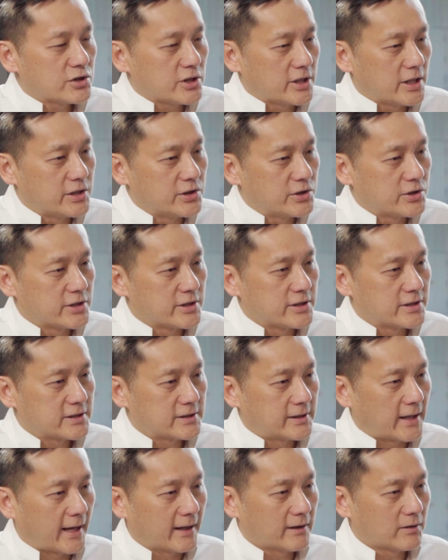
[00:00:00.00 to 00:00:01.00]
changes
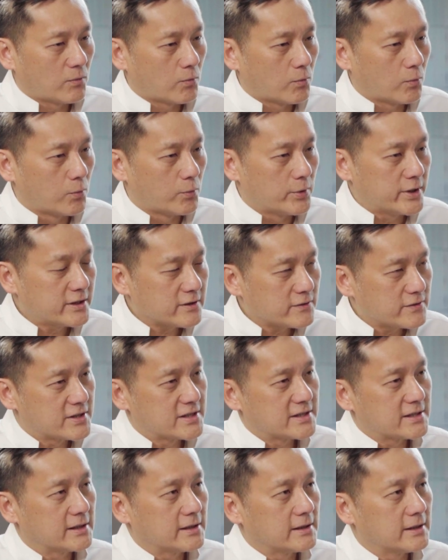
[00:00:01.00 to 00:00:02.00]
that we're going to
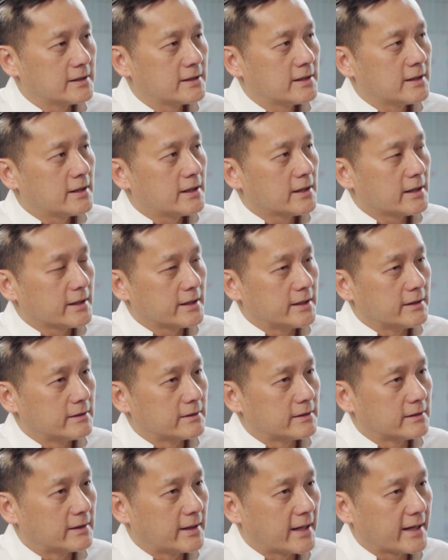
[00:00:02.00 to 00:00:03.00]
see in
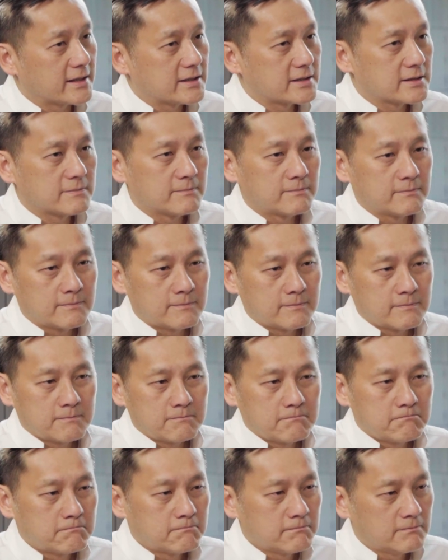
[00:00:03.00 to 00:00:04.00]
the next
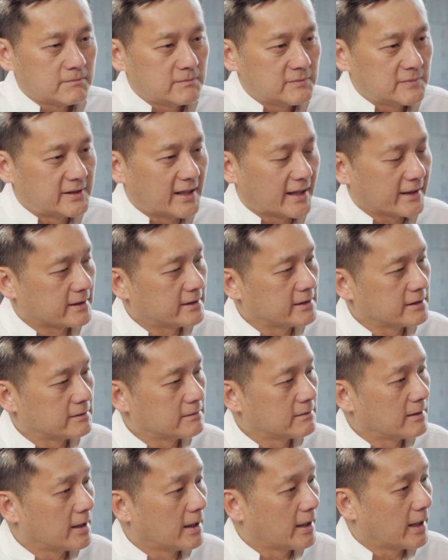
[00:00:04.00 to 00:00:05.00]
decade
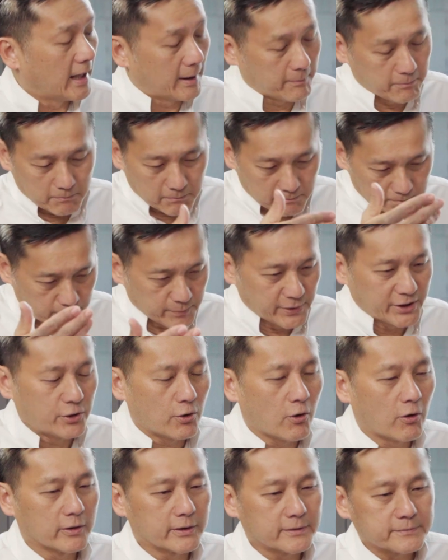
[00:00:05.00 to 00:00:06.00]
and
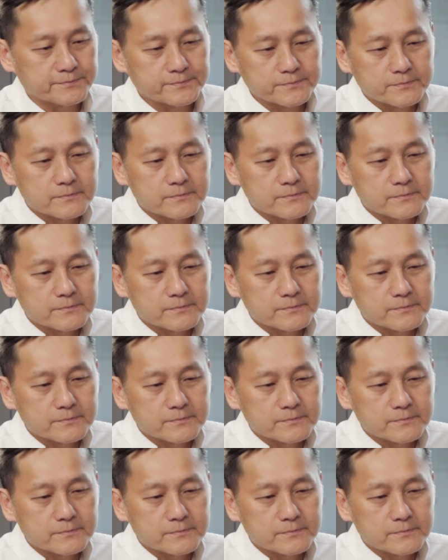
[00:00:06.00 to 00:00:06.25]
beyond.